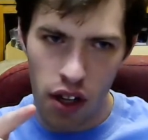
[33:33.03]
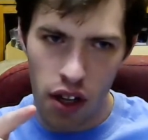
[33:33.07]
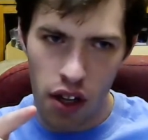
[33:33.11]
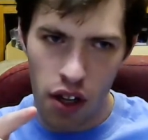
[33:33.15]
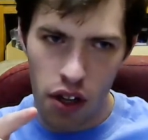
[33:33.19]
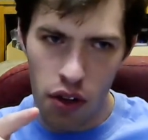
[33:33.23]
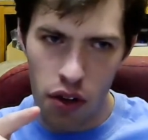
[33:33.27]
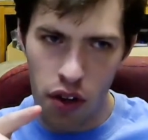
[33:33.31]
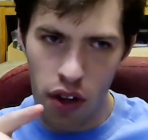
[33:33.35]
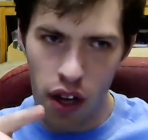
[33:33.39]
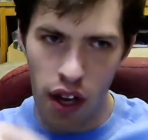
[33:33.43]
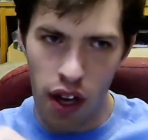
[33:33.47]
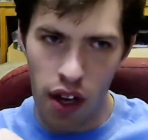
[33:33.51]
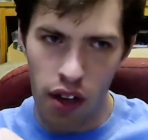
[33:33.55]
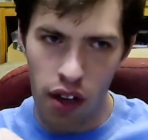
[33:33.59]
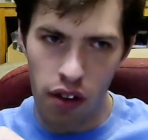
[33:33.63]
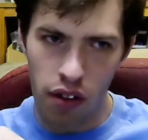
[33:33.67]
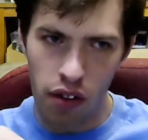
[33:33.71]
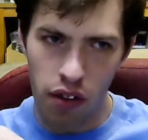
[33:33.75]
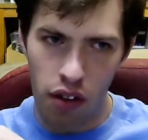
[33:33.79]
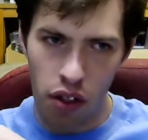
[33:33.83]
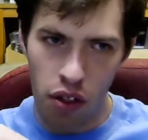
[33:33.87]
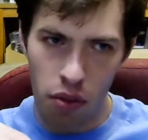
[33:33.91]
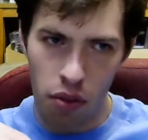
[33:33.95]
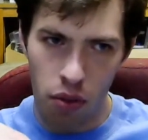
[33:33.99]
you can't
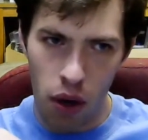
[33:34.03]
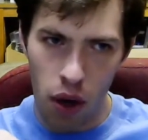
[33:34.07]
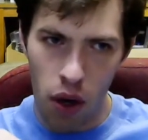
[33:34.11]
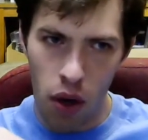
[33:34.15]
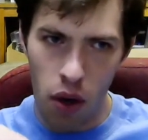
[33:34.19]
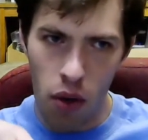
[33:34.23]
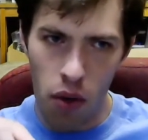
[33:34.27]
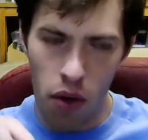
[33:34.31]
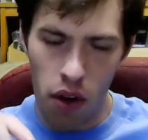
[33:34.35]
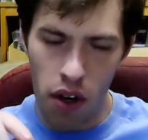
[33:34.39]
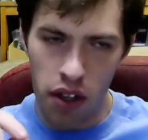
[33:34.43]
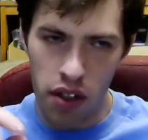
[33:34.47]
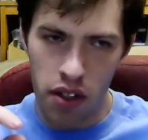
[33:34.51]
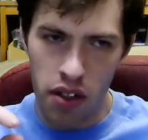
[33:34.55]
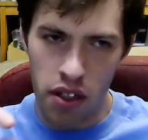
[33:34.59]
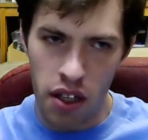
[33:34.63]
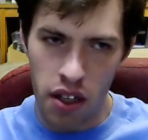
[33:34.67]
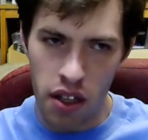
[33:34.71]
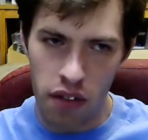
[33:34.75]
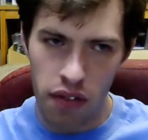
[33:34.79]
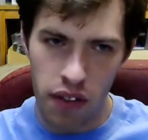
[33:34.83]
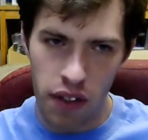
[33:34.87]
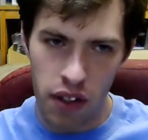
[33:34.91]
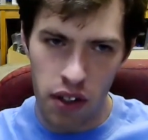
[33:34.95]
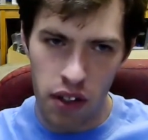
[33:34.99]
throw a
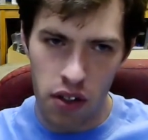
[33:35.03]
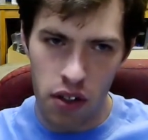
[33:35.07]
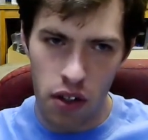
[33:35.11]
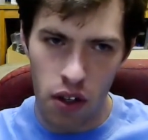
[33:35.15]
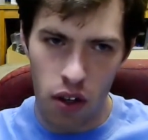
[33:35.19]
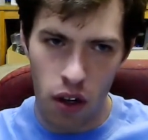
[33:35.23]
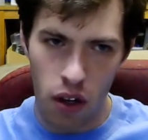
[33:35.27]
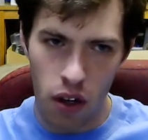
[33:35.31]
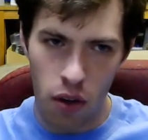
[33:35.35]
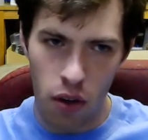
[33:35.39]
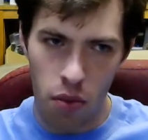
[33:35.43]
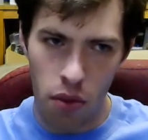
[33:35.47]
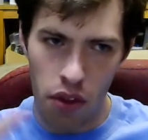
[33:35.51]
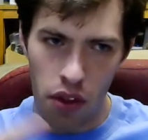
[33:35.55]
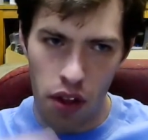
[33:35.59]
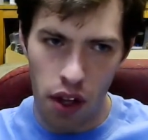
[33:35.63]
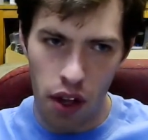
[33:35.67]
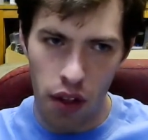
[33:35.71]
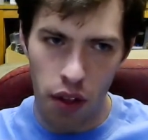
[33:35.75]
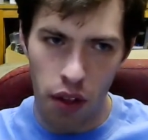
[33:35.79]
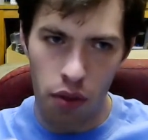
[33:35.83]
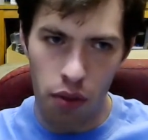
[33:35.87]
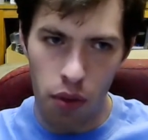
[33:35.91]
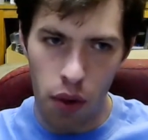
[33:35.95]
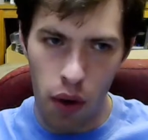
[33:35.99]
defense card
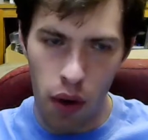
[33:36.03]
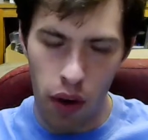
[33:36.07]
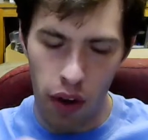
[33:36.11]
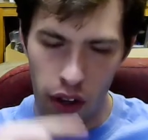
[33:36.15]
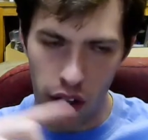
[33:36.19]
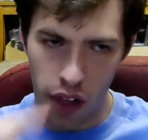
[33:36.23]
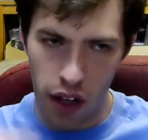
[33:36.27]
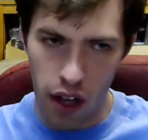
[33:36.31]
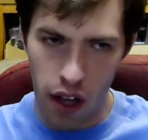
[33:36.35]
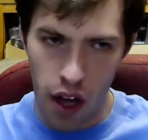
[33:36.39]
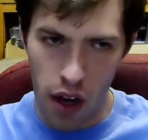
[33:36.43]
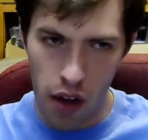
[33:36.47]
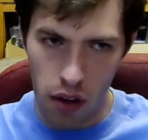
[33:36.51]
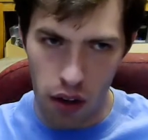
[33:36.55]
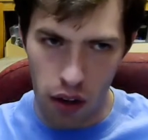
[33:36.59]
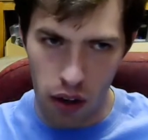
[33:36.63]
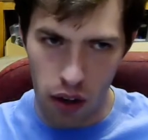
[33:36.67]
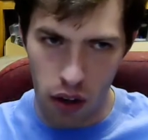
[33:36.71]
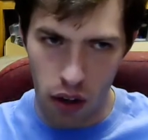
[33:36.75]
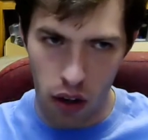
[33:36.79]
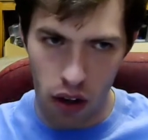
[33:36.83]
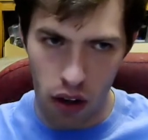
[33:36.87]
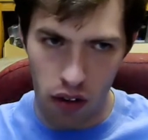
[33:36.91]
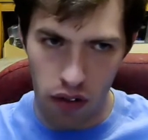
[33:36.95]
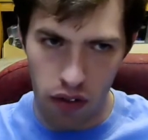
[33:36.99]
without throwing a counter
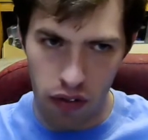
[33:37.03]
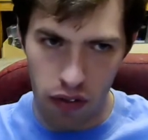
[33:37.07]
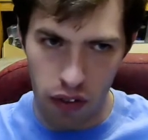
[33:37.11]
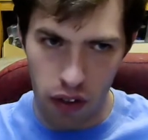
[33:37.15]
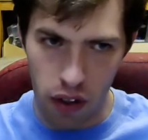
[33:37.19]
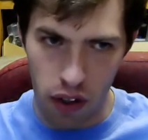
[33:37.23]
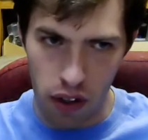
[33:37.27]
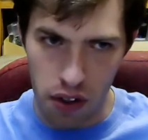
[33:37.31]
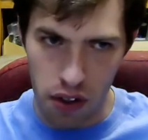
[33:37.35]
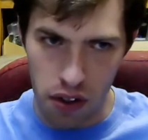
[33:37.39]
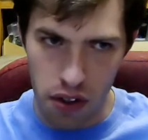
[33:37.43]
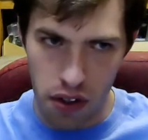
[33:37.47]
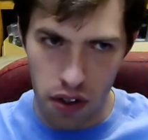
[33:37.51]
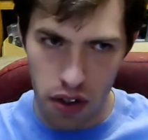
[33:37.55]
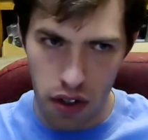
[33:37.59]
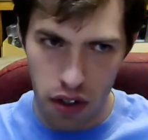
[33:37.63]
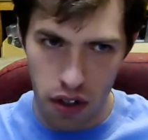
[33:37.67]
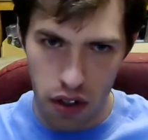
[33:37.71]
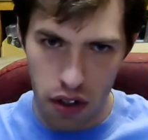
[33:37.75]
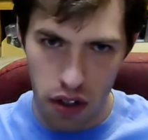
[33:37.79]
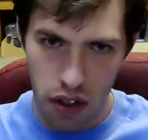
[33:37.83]
card first,